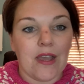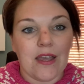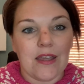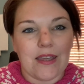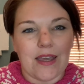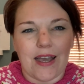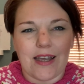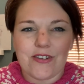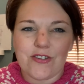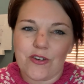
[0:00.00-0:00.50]

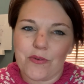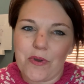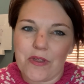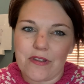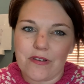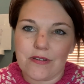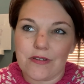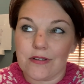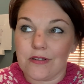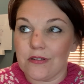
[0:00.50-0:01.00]
I don't know whether
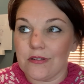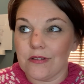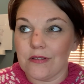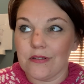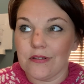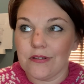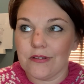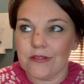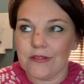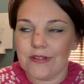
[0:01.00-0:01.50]
to go and
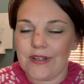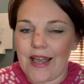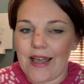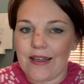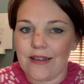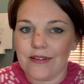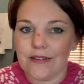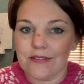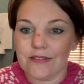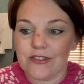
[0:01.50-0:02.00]
get
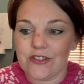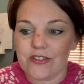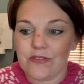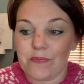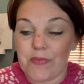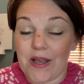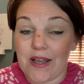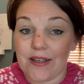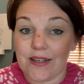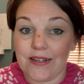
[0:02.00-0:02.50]
her. She's
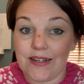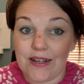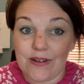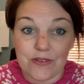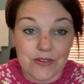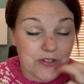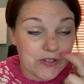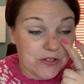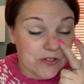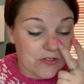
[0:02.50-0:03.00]
barking now
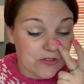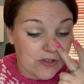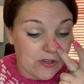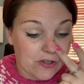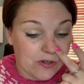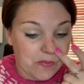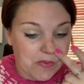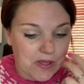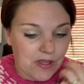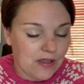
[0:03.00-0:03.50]
because she just
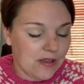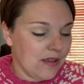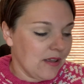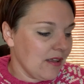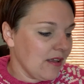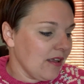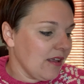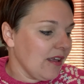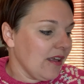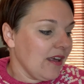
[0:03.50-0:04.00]
heard me.
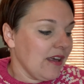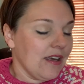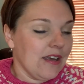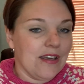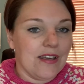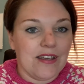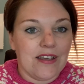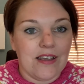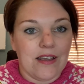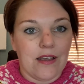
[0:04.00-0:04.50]

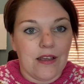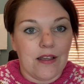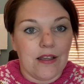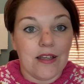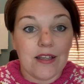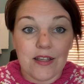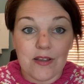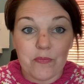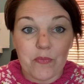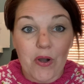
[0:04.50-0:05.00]

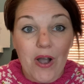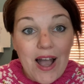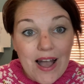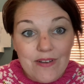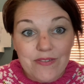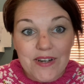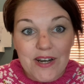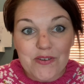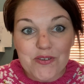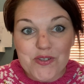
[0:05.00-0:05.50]
but half
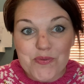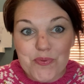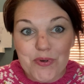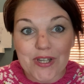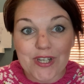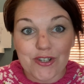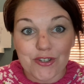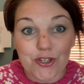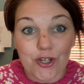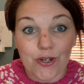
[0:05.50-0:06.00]
an hour is pretty
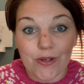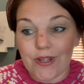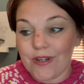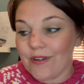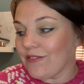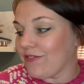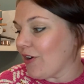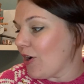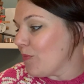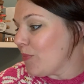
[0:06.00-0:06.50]
good going
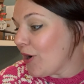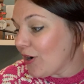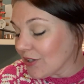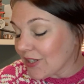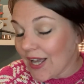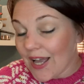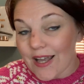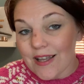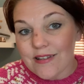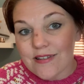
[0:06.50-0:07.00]
for a
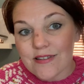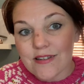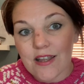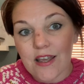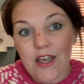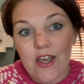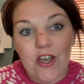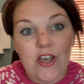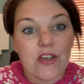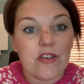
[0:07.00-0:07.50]
podcast.
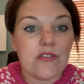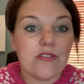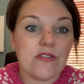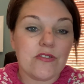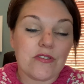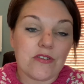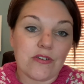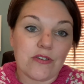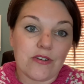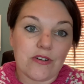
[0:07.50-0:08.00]

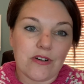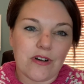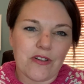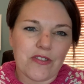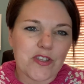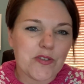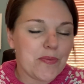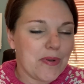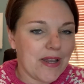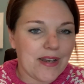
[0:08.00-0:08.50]
So
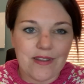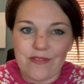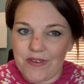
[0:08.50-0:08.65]
there's plenty of